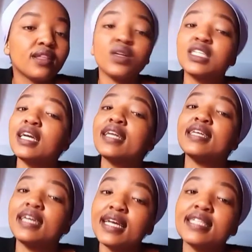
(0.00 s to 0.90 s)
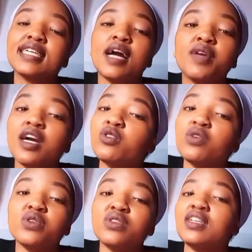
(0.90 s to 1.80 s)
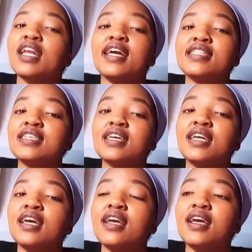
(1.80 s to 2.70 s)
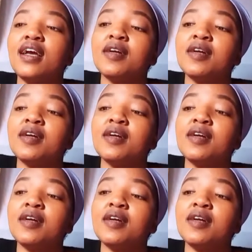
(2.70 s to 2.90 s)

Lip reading: they will take decades coming out of those toilets. And